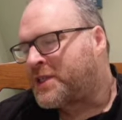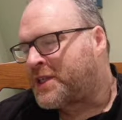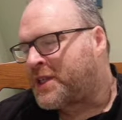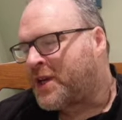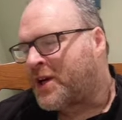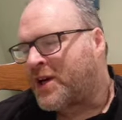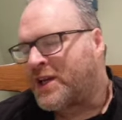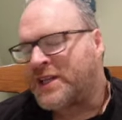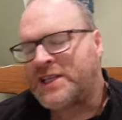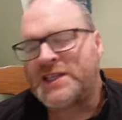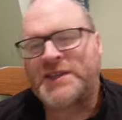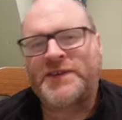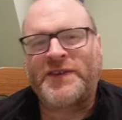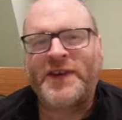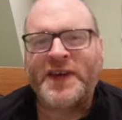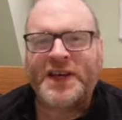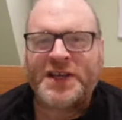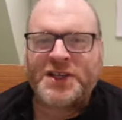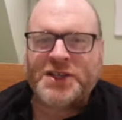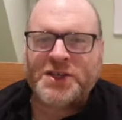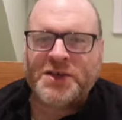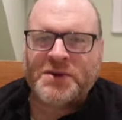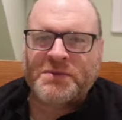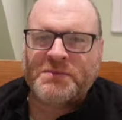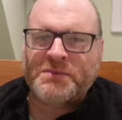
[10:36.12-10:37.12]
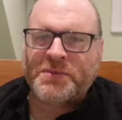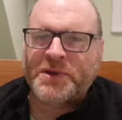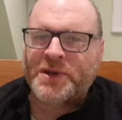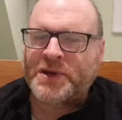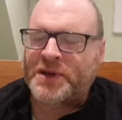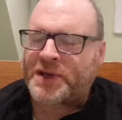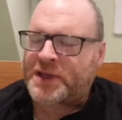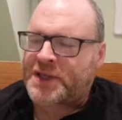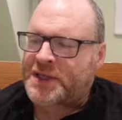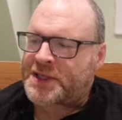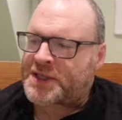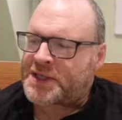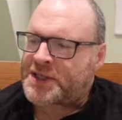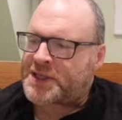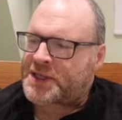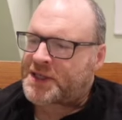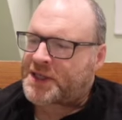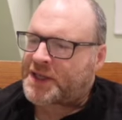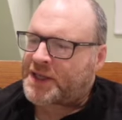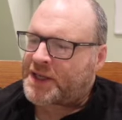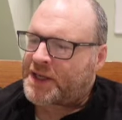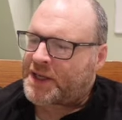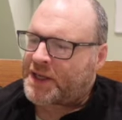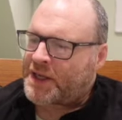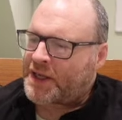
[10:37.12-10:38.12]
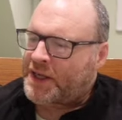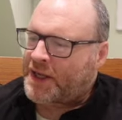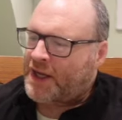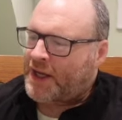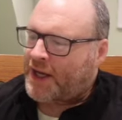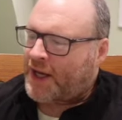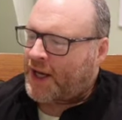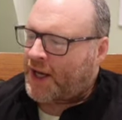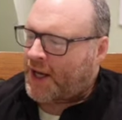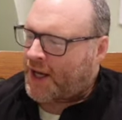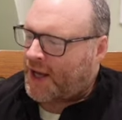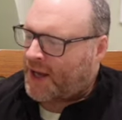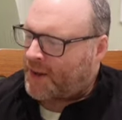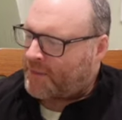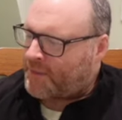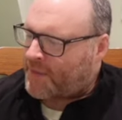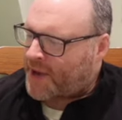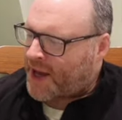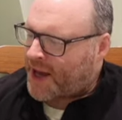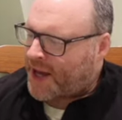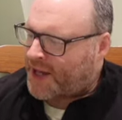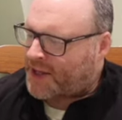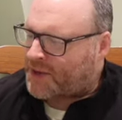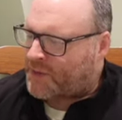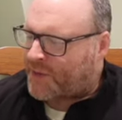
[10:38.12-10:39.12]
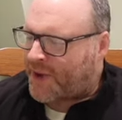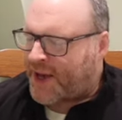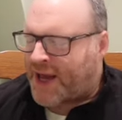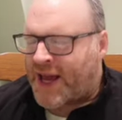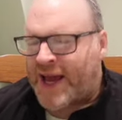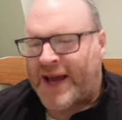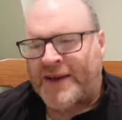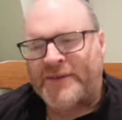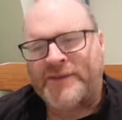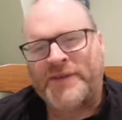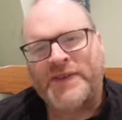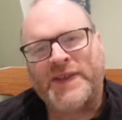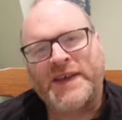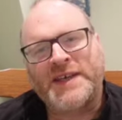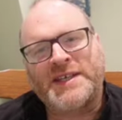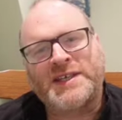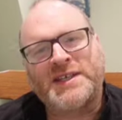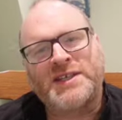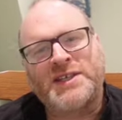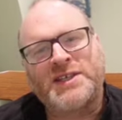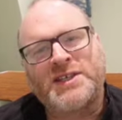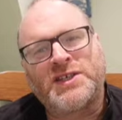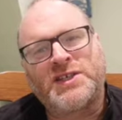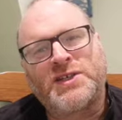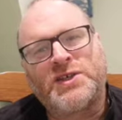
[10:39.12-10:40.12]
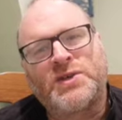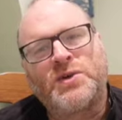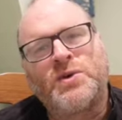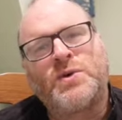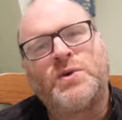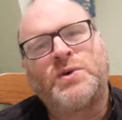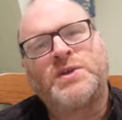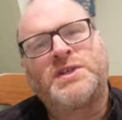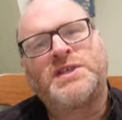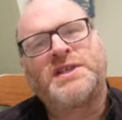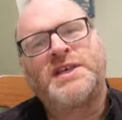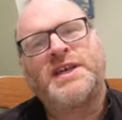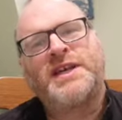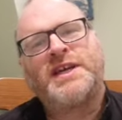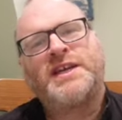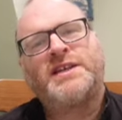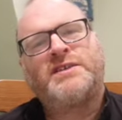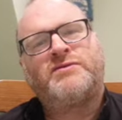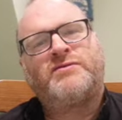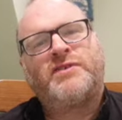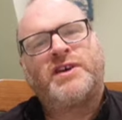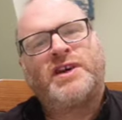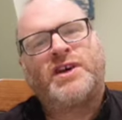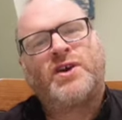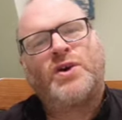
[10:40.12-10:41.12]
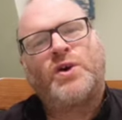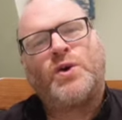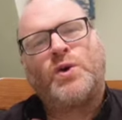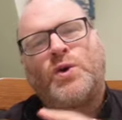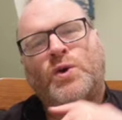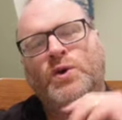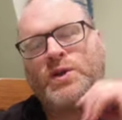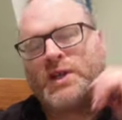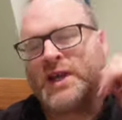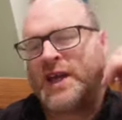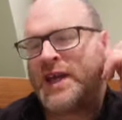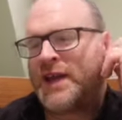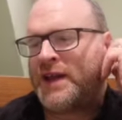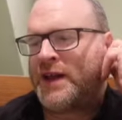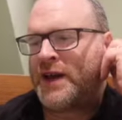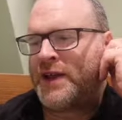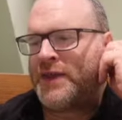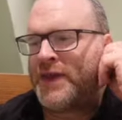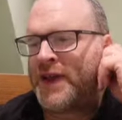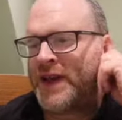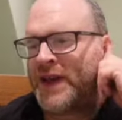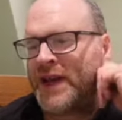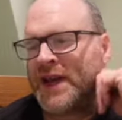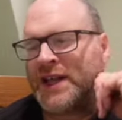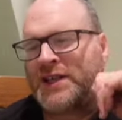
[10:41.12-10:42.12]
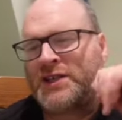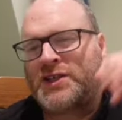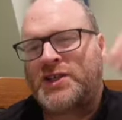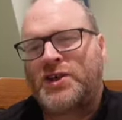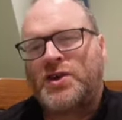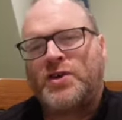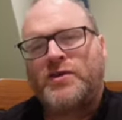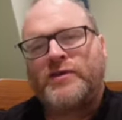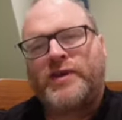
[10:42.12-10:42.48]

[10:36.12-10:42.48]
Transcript: science fiction books, and we have this distorted recording. I think there are two